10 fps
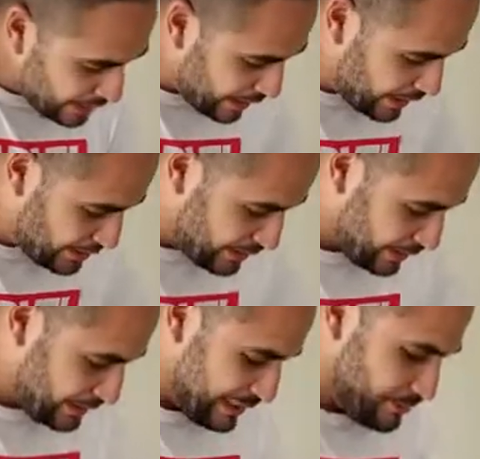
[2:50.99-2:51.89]
And
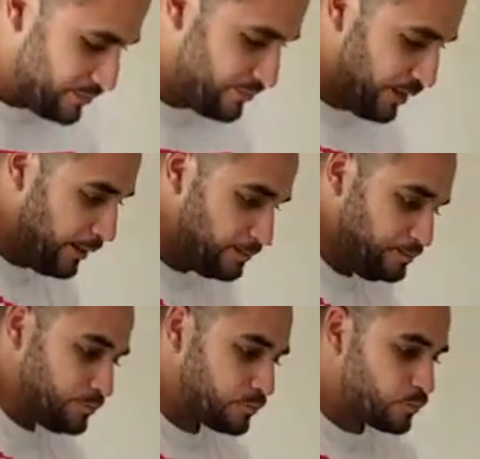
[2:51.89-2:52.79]
let's have some fun.
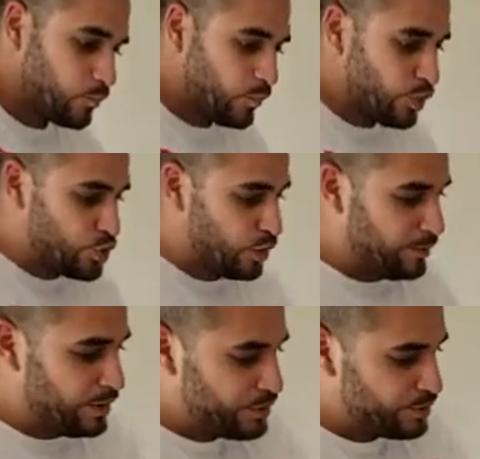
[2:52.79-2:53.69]
So what I'm
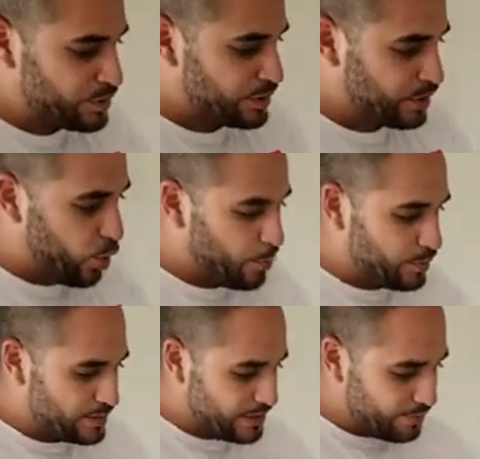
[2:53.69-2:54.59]
going to do is just going to open
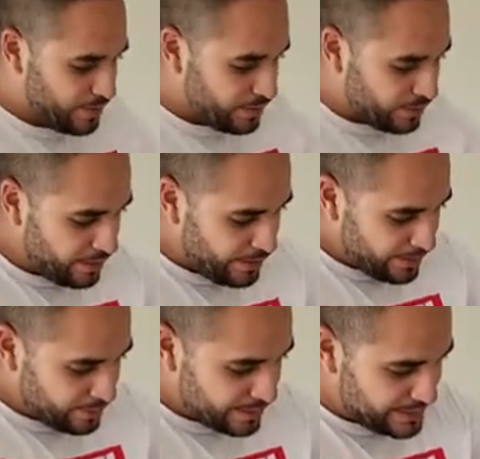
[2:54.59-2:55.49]
this up here.
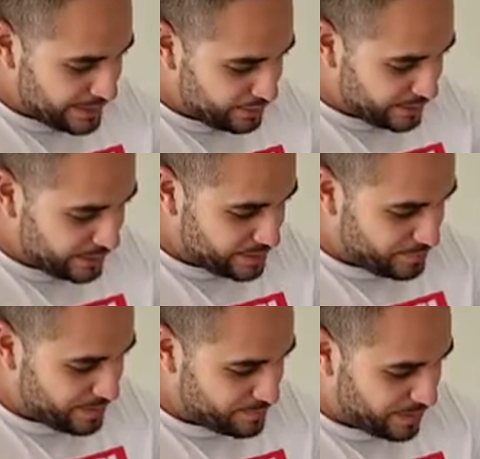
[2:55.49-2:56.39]
We're going to take a look at this
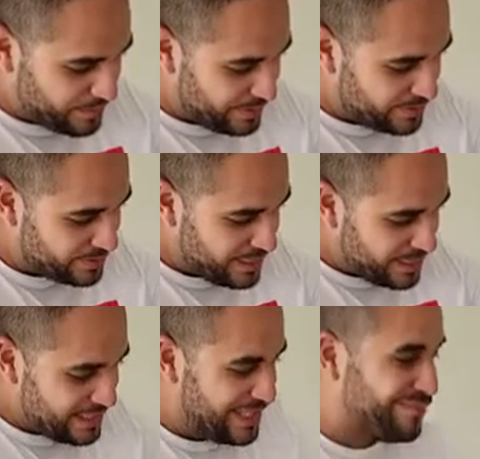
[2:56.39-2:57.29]
piece by piece.
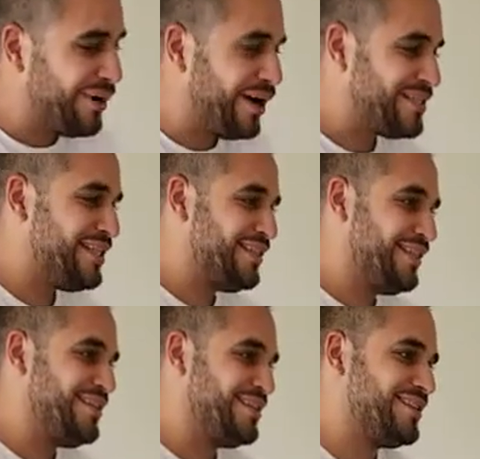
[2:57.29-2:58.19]
The unboxing of
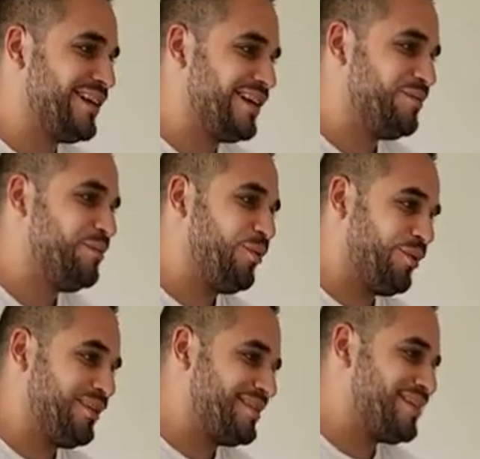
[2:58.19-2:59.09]
things is kind of
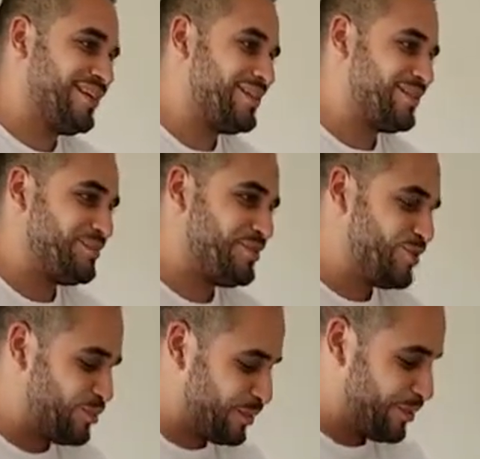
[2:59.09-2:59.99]
important. It's like this
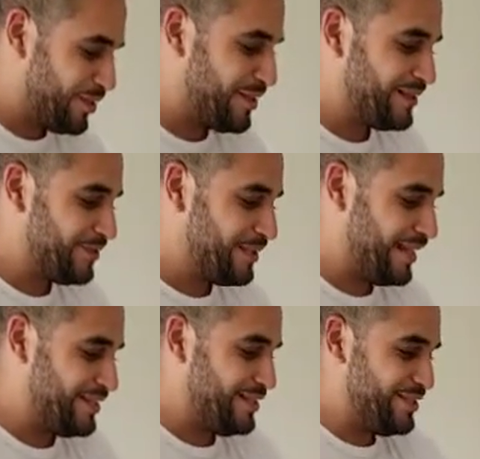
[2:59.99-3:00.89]
super nerd thing that we
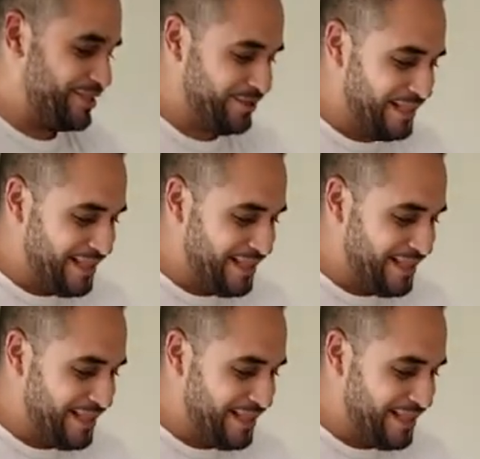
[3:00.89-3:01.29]
like to do.